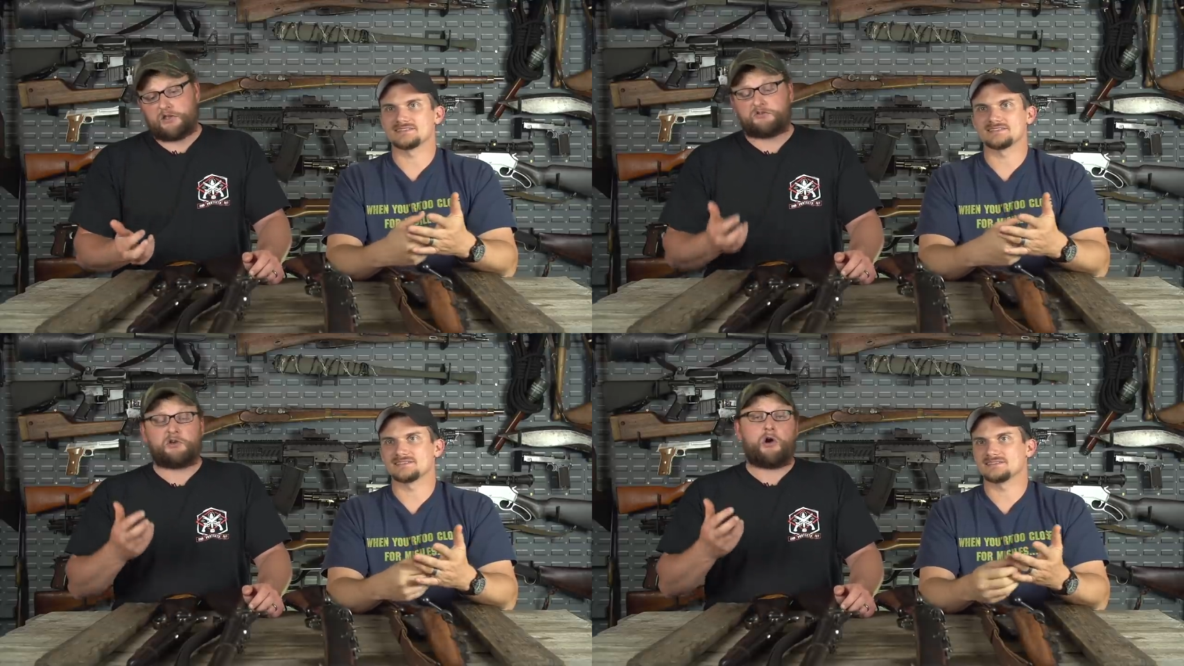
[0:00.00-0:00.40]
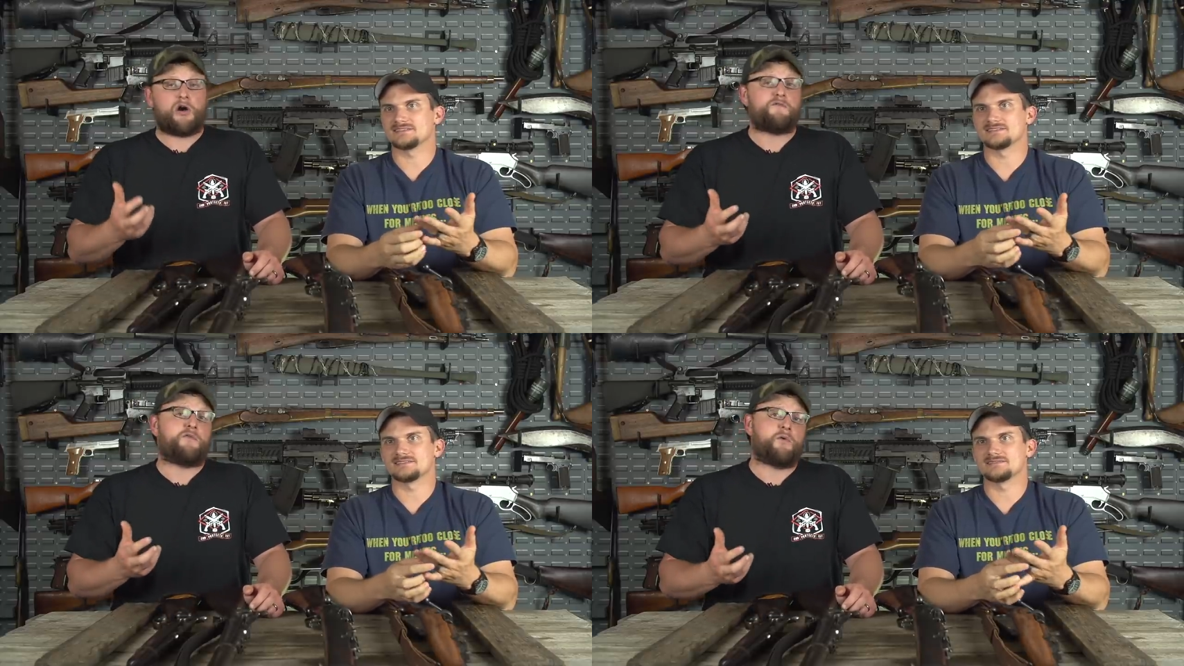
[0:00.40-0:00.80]
Speaker 1: is an
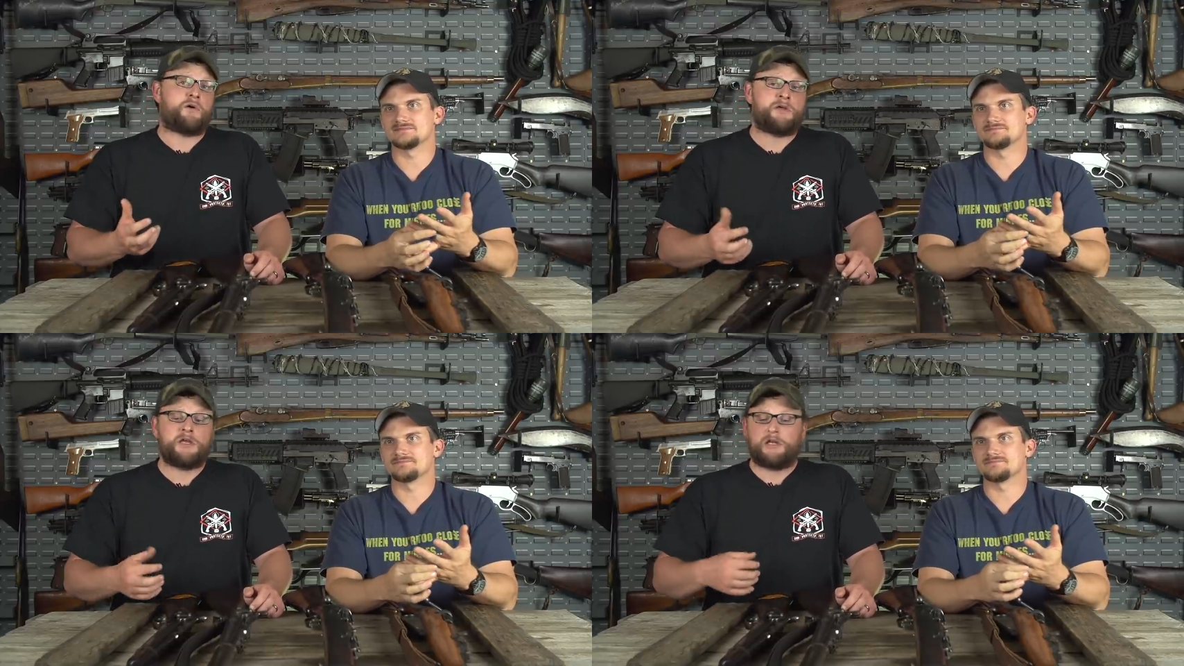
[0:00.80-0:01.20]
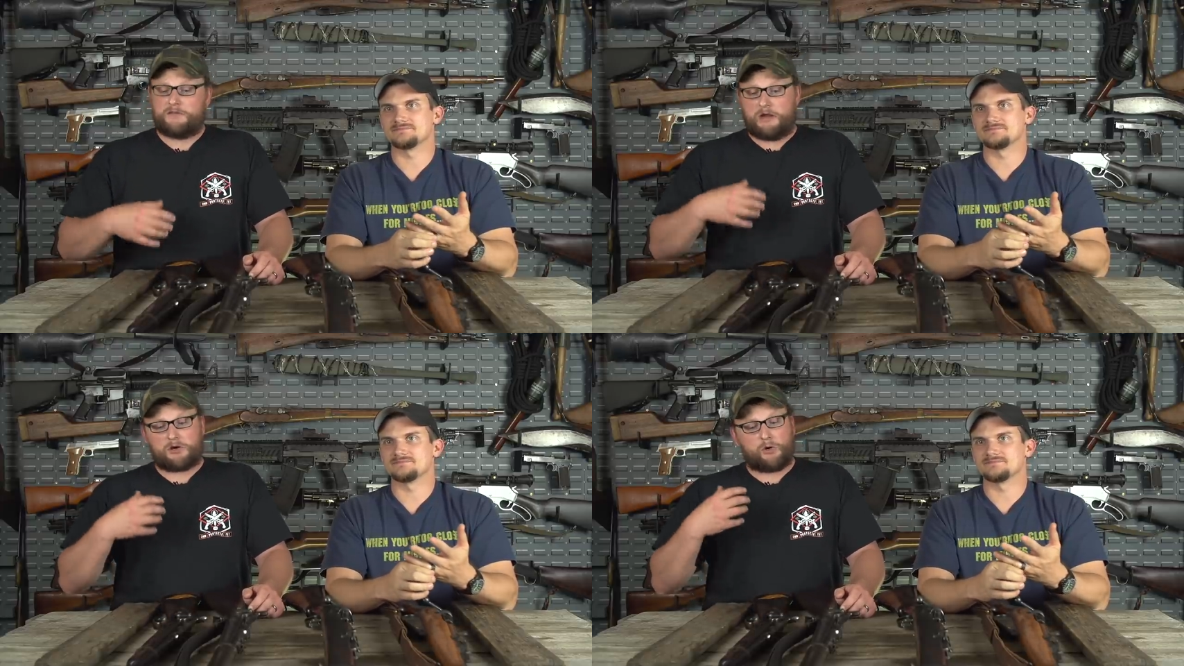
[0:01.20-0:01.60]
art form
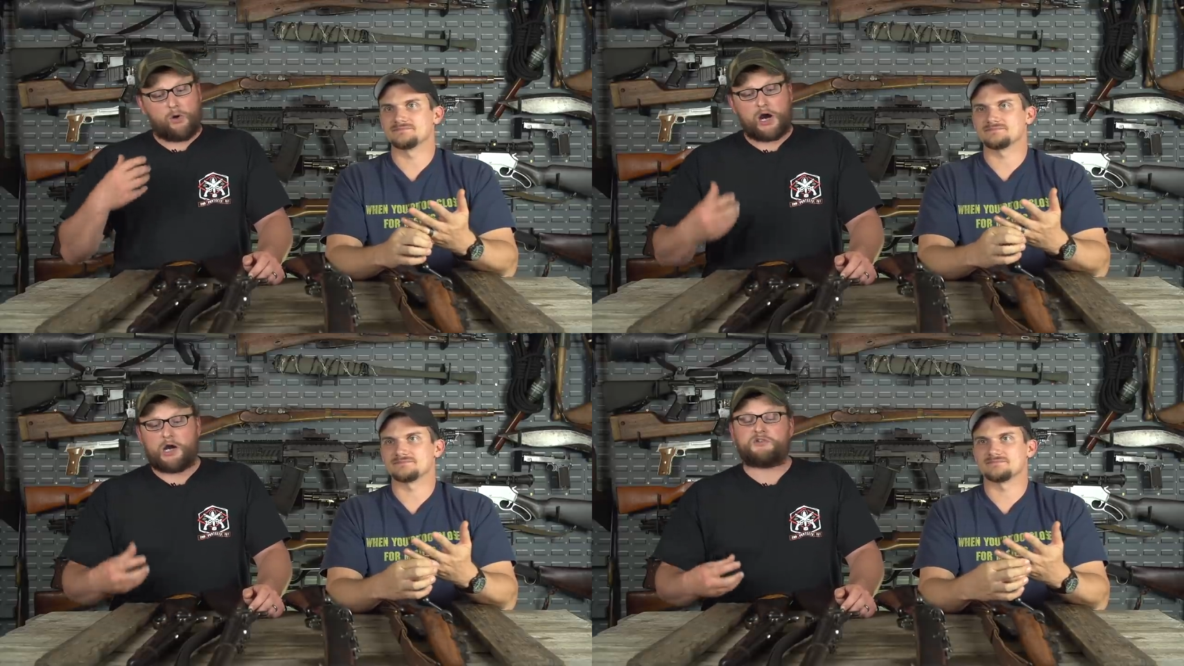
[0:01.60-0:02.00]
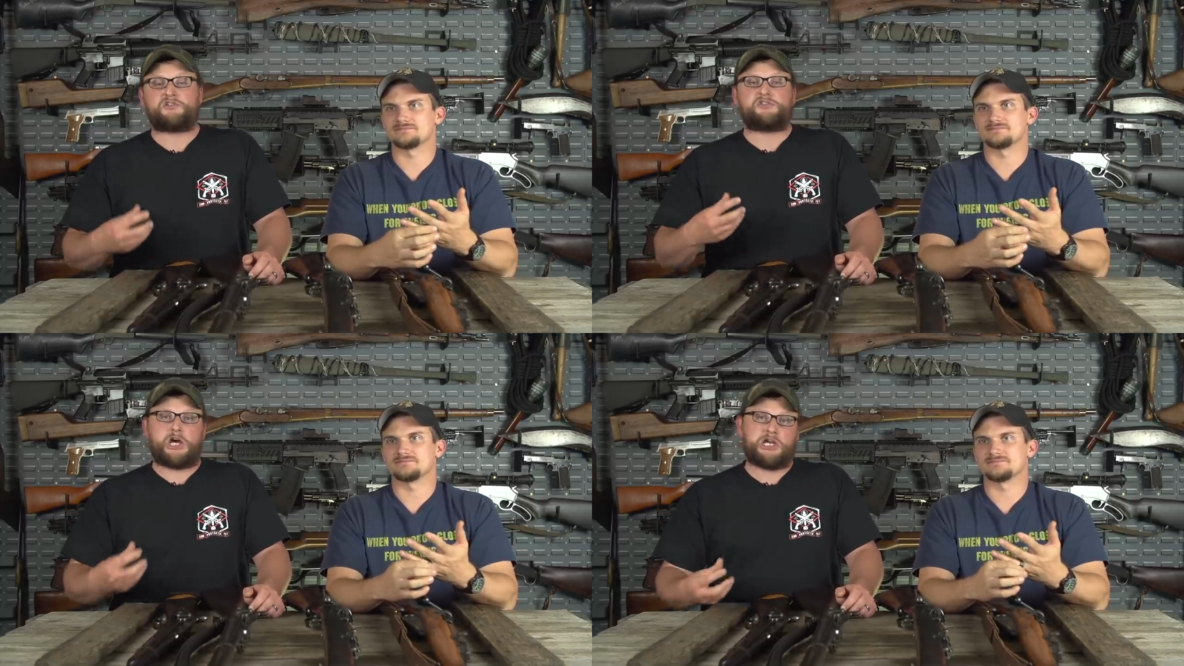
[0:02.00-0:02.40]
that requires
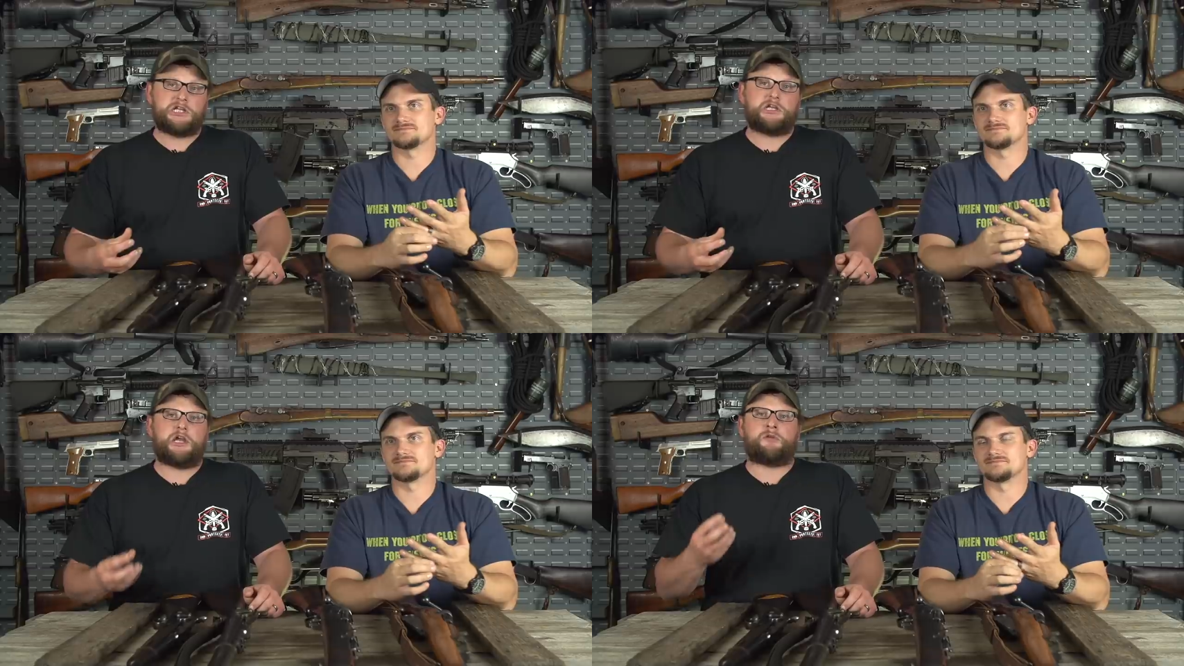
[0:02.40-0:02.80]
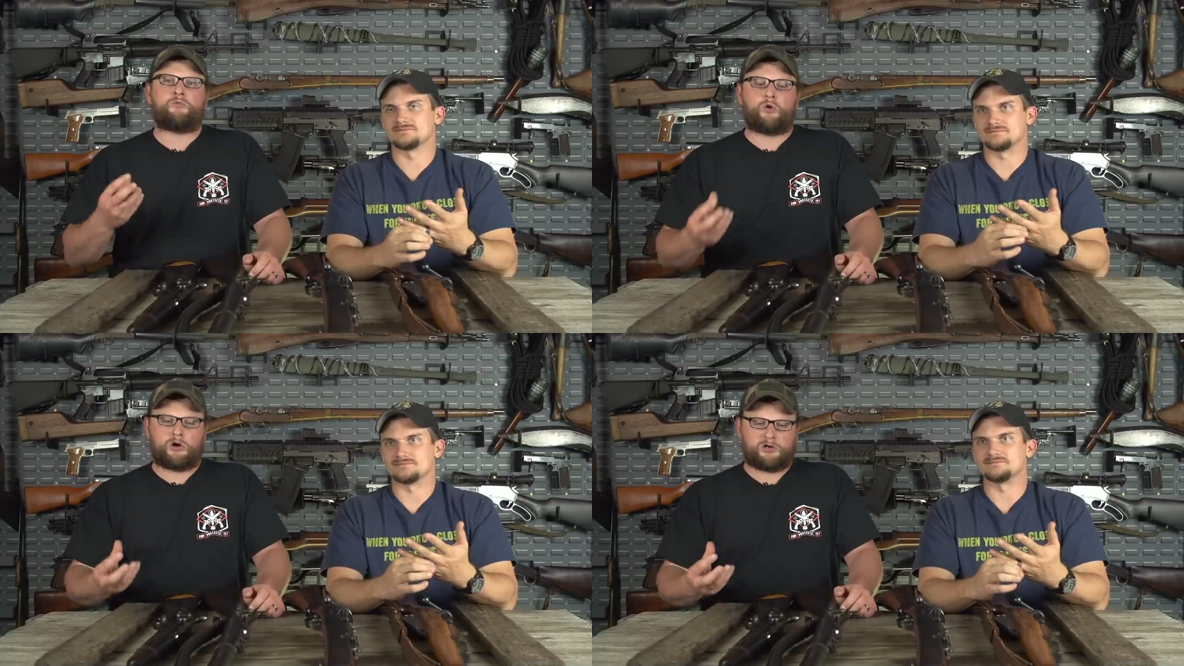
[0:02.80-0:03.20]
study and
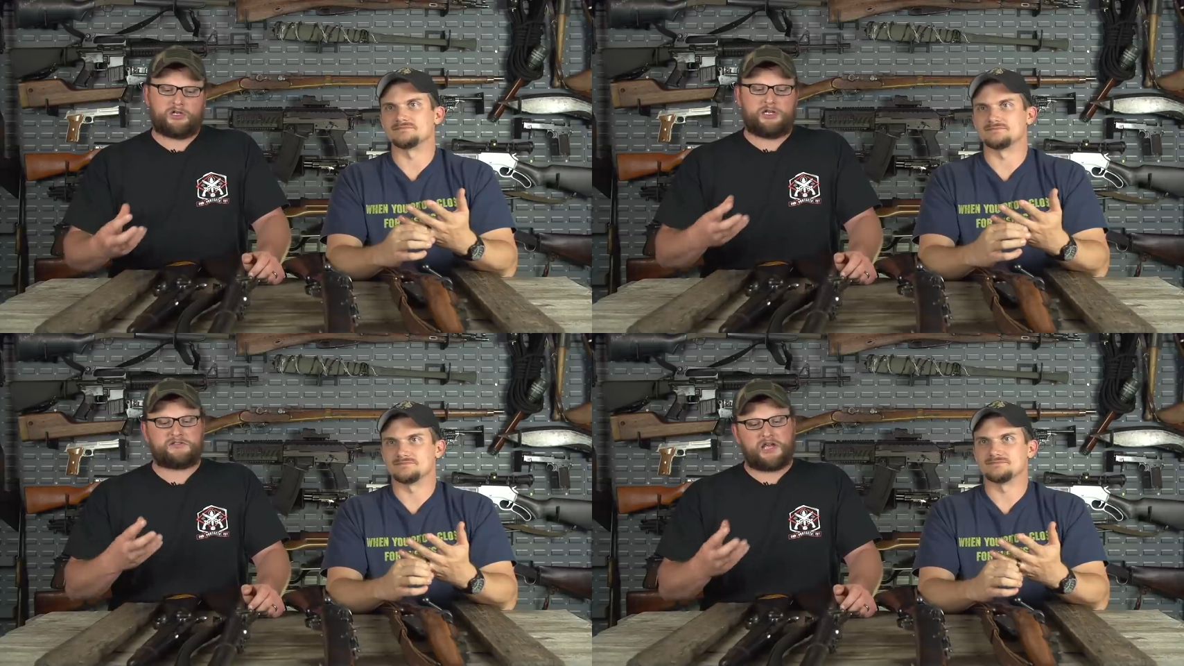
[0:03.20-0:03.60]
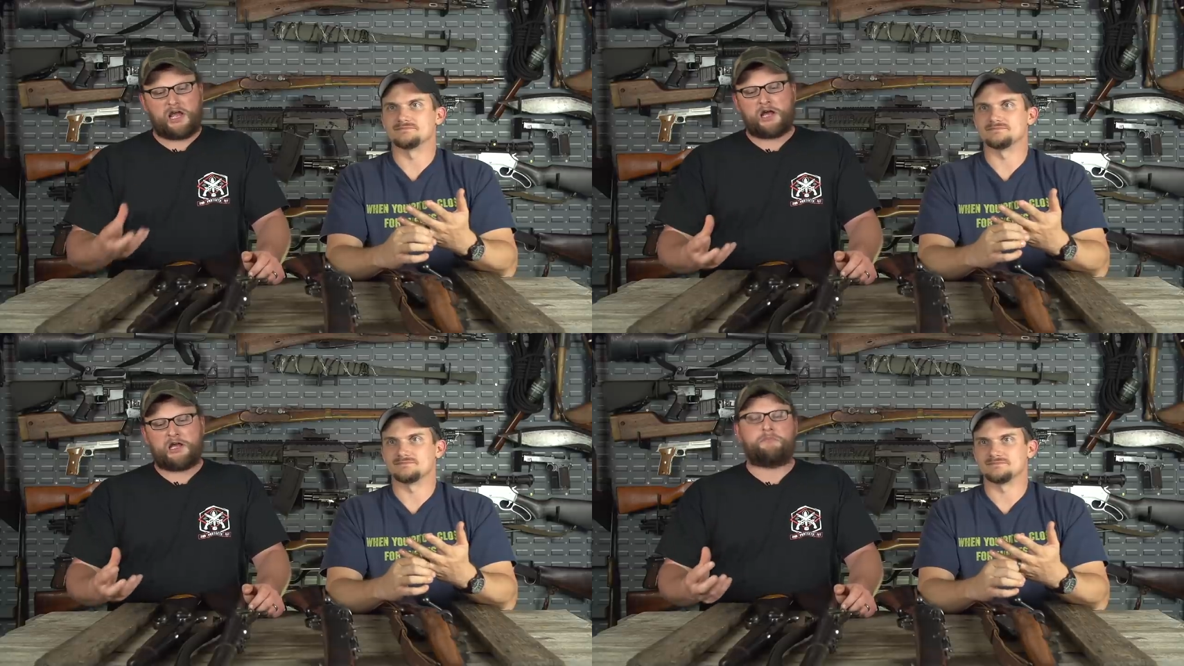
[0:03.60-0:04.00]
work and
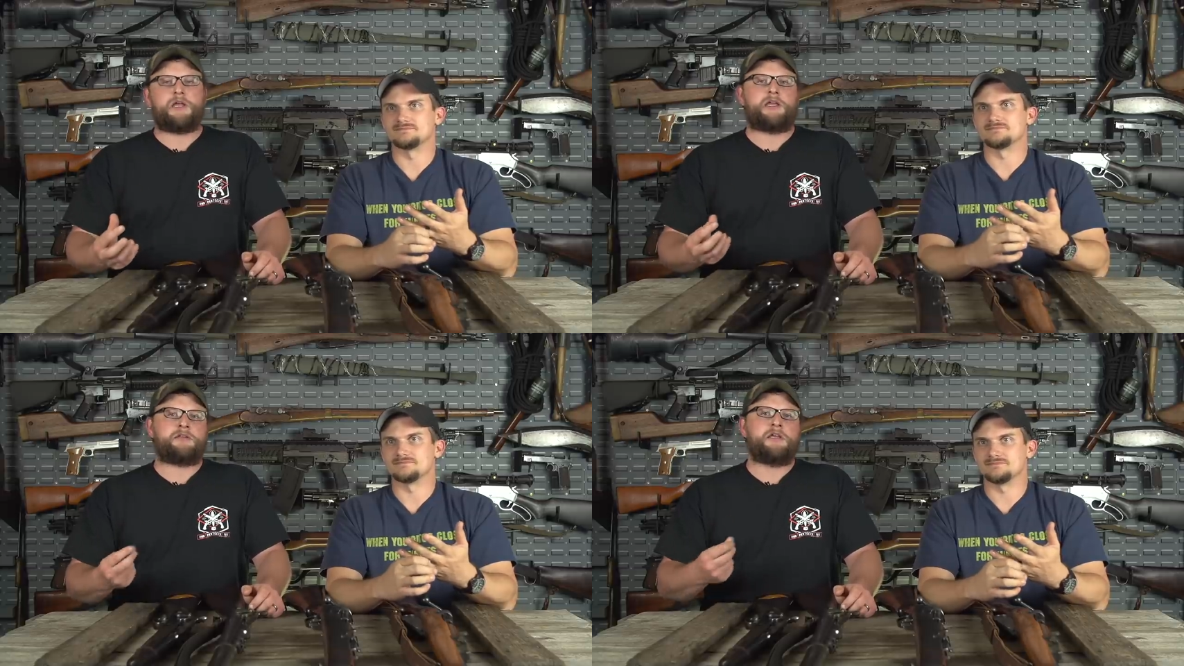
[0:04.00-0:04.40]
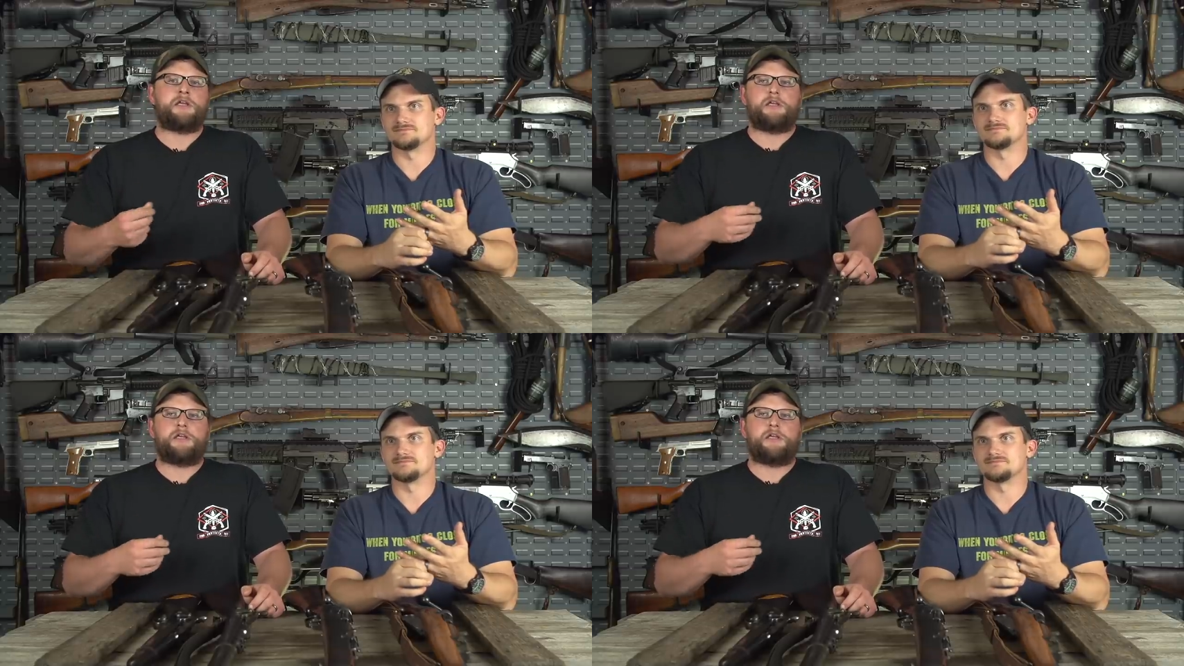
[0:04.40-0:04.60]
time, and